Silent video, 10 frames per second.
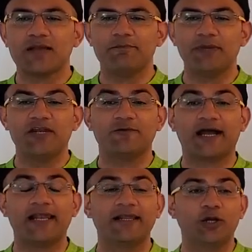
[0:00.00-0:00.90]

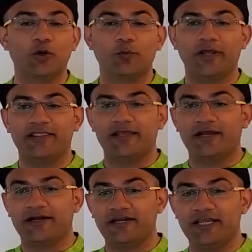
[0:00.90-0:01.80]
Meanwhile, when
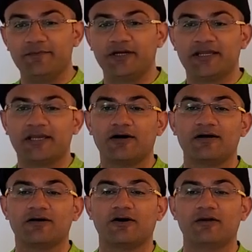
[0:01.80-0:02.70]
the demon
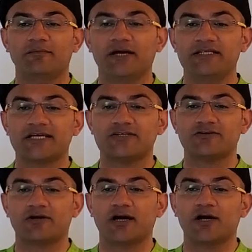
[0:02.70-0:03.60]
called
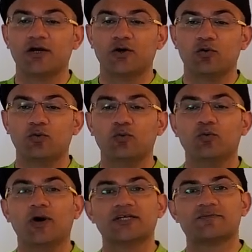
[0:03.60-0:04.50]
Mahisasura, who
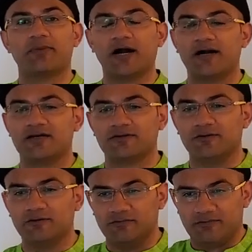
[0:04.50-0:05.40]
was part
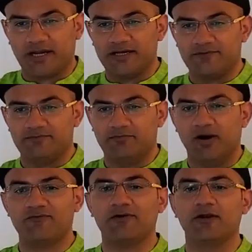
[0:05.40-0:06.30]
kind of
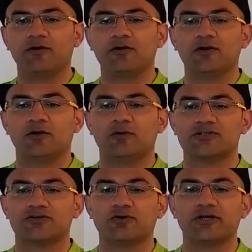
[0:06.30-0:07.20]
buffalo,
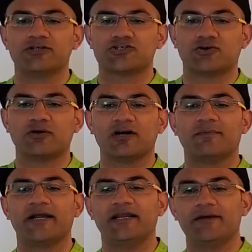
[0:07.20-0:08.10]
was growing stronger
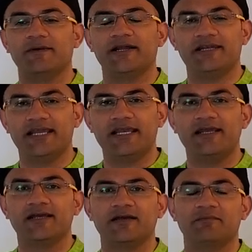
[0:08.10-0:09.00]
by
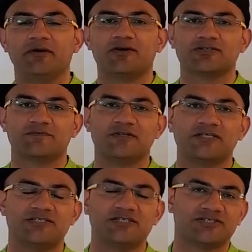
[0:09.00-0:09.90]
day, because of
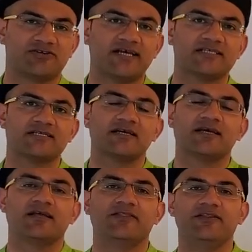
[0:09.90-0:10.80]
this distress,
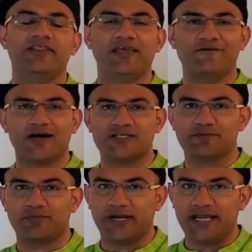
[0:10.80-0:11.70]
the devas
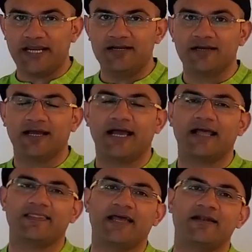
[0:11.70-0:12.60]
prayed,
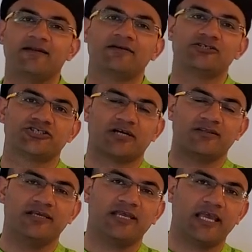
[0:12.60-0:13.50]
and then
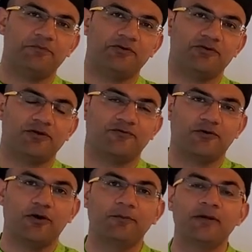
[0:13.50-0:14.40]
Shakti came into the
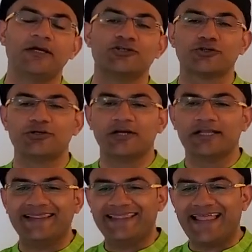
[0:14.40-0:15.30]
form. So
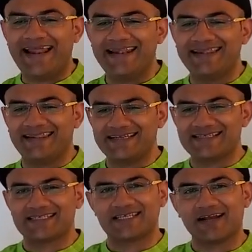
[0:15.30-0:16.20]
then
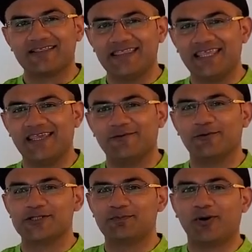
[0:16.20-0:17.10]
this Shakti
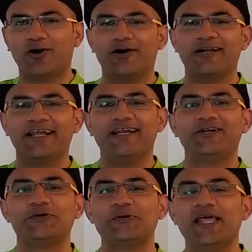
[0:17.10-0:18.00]
was born
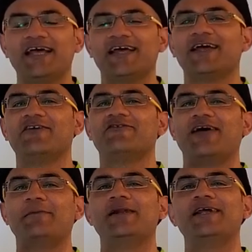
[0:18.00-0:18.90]
into the
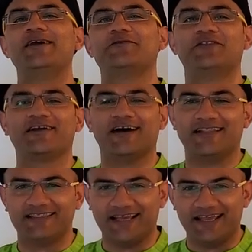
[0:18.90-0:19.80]
family of the
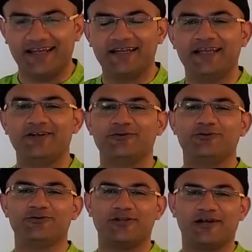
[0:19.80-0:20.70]
Katyayan,
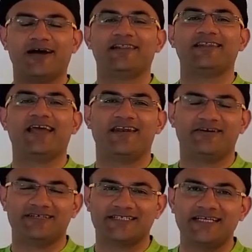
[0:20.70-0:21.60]
to the Katyayan
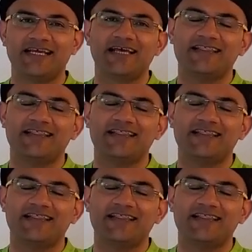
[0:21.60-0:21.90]
Rishi.